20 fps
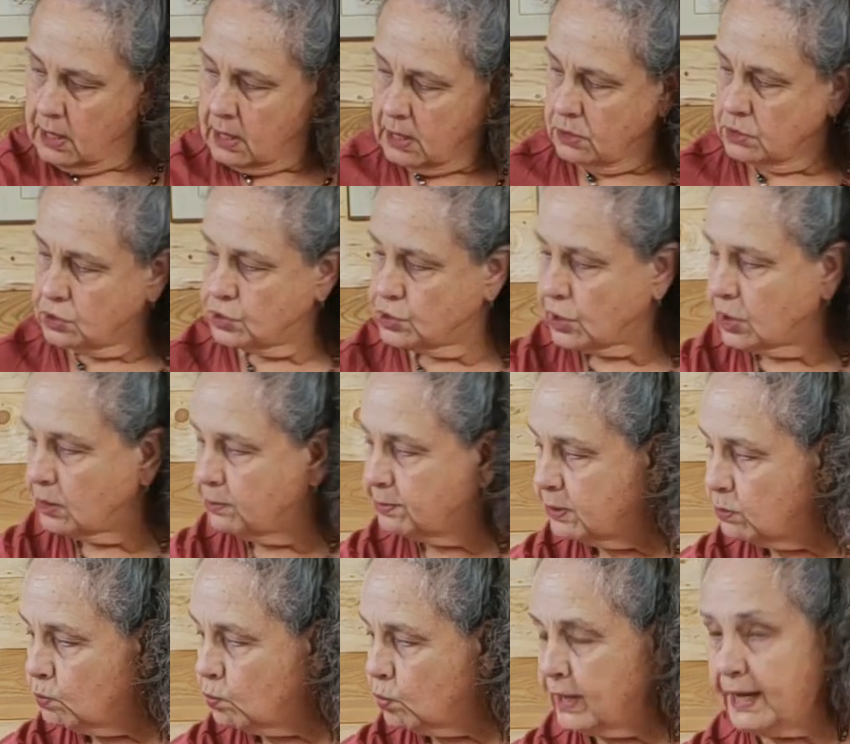
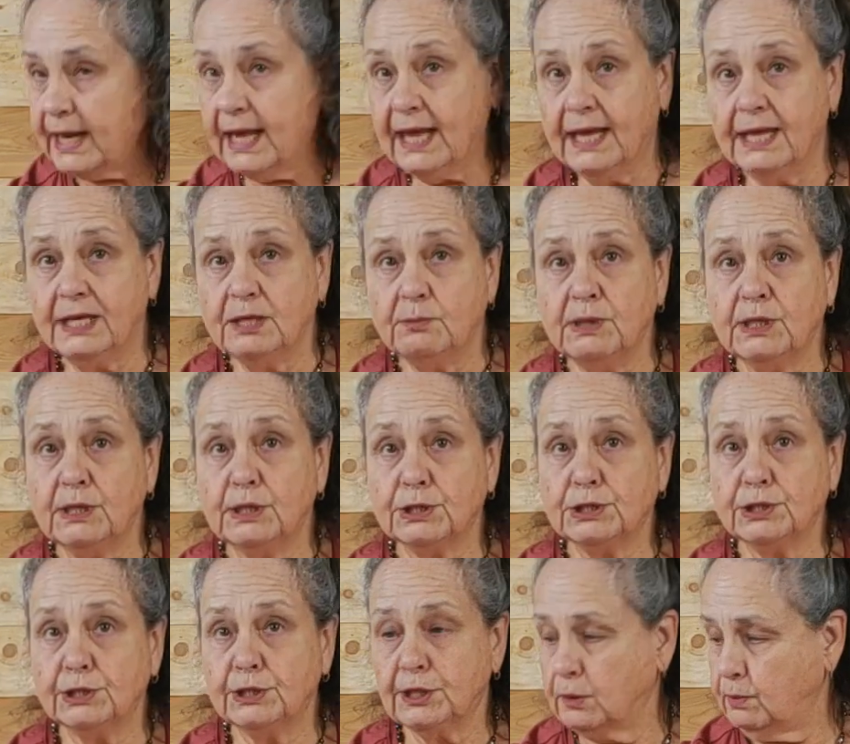Sharpen one end because you're
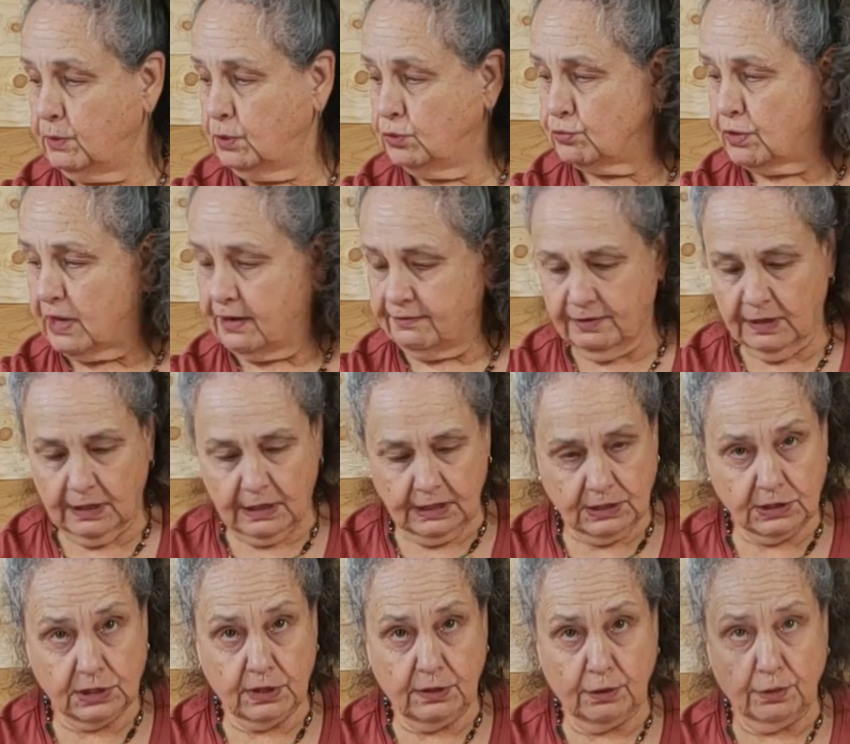going to be driving it
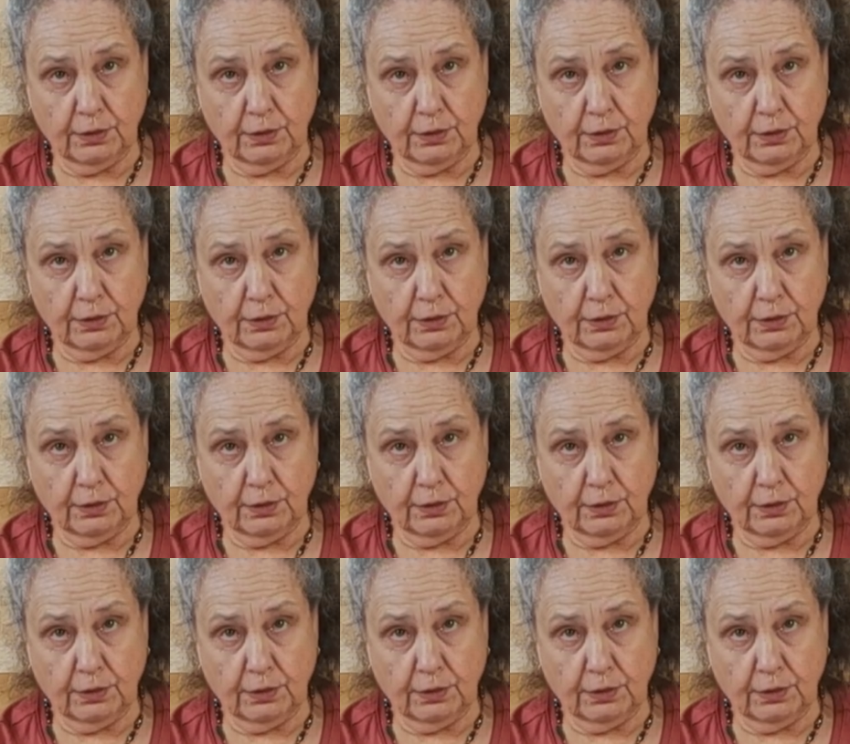into the